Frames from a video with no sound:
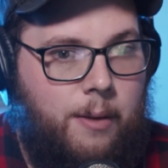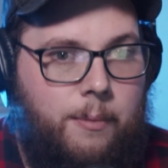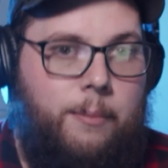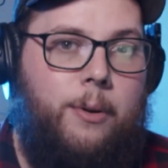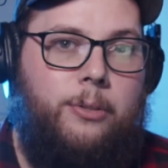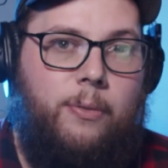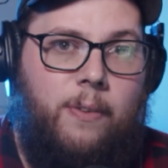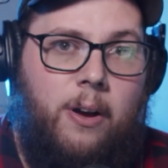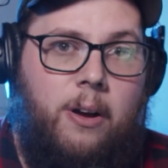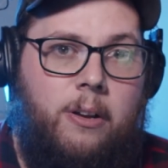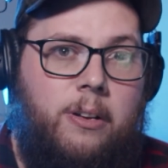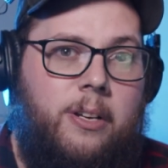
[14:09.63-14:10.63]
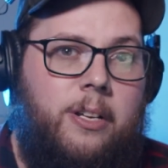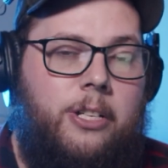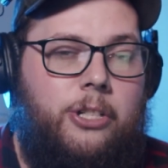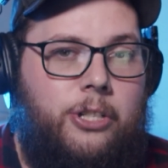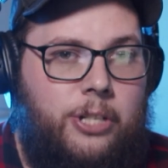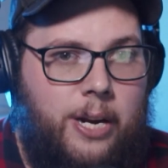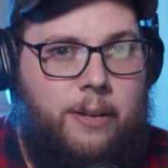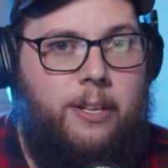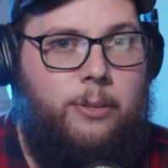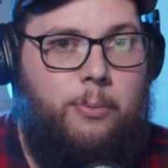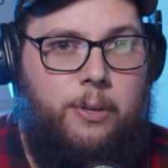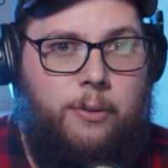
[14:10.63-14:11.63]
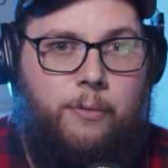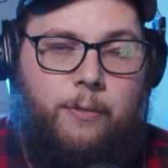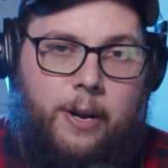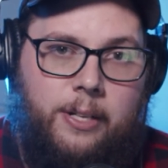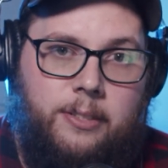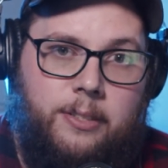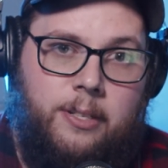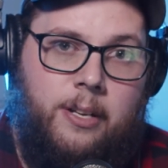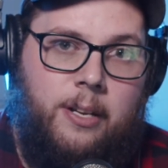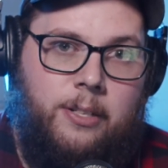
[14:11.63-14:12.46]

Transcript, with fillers: But most of all, share this with your friends